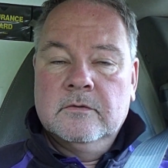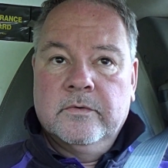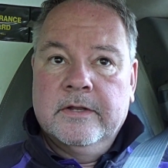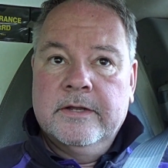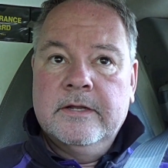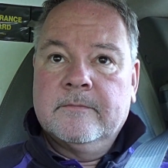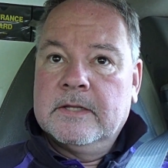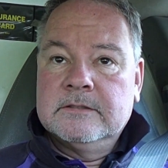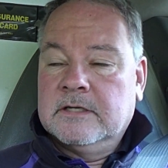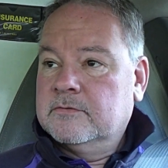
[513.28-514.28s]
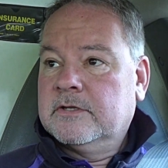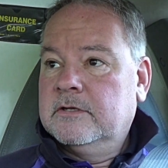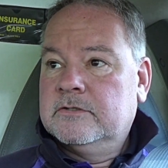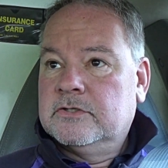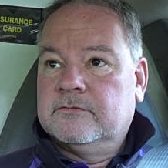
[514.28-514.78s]
Really? Because I was going
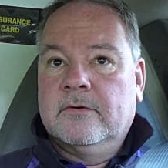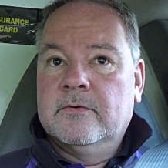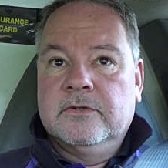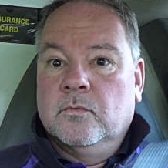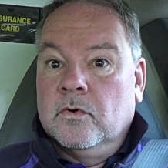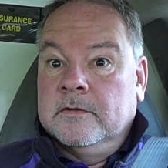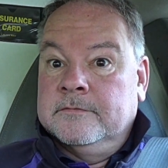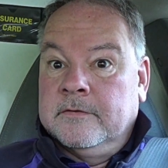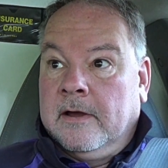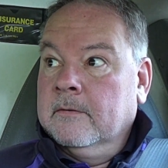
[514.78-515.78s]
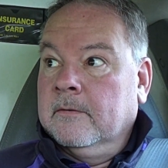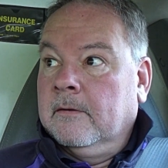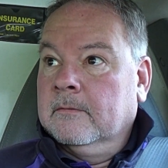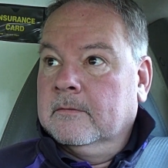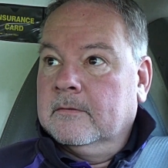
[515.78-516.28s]
to just throw it in the woods. I don't
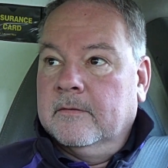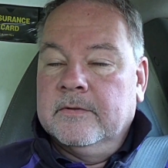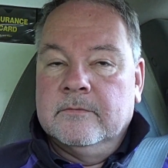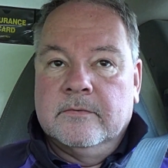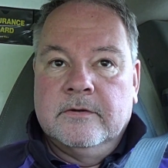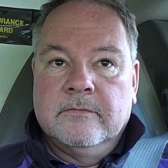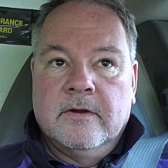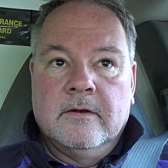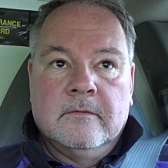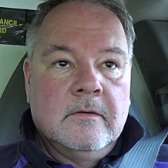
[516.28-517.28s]
know. I mean, what do you want?"